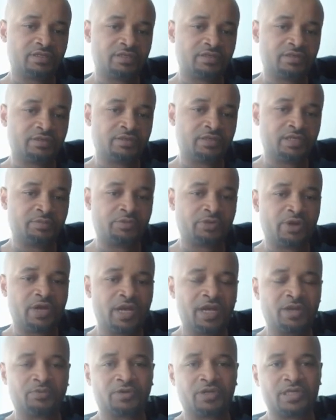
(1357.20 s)
Yeah, uh,
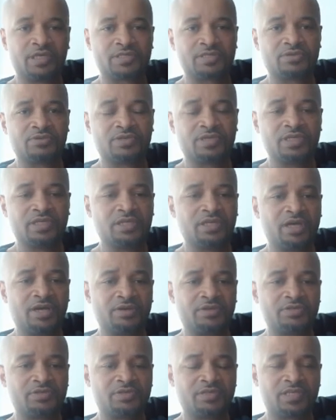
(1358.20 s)
Bryon Russell. He
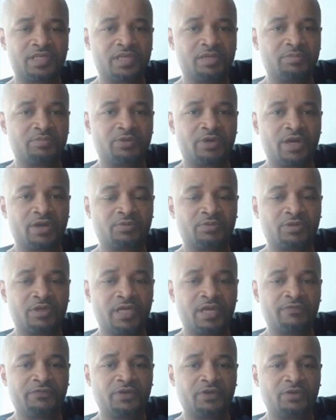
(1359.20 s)
always used to get Bryon
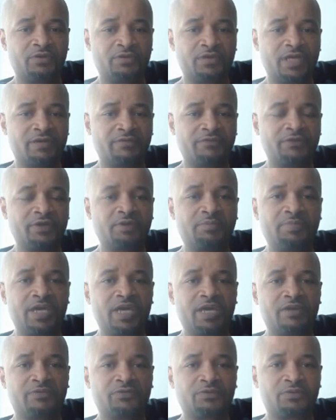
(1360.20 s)
Russell. I felt I felt
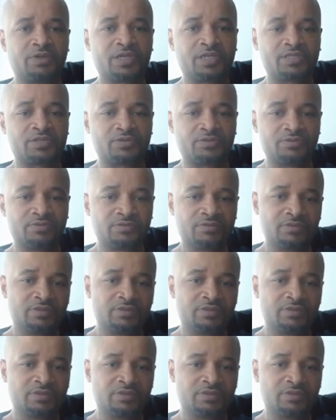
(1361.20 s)
bad for Russell.